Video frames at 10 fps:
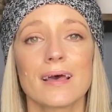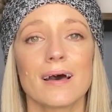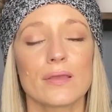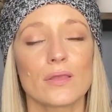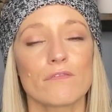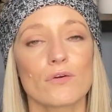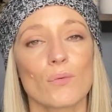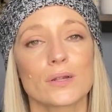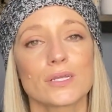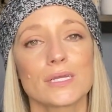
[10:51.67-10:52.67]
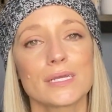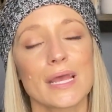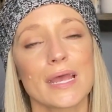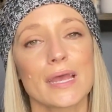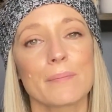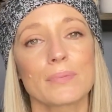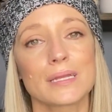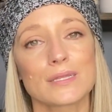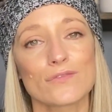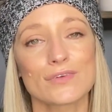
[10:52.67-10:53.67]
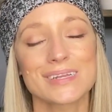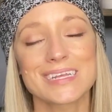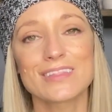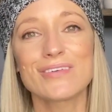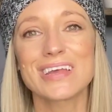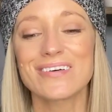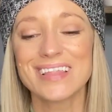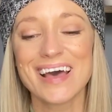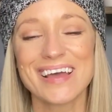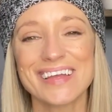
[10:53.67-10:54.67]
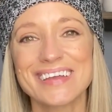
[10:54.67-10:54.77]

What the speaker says: Thank you for watching, and please don't forget to give the video a like.